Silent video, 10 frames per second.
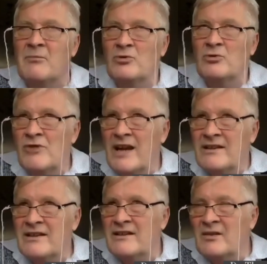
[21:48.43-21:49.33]
able to
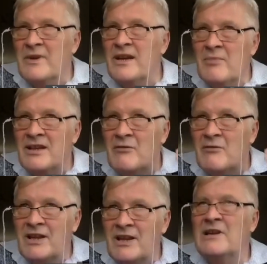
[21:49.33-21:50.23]
write and speak, but they
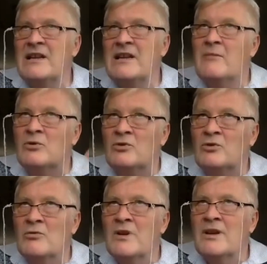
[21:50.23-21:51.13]
were definitely able
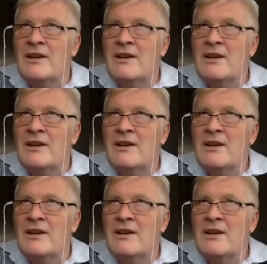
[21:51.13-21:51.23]
to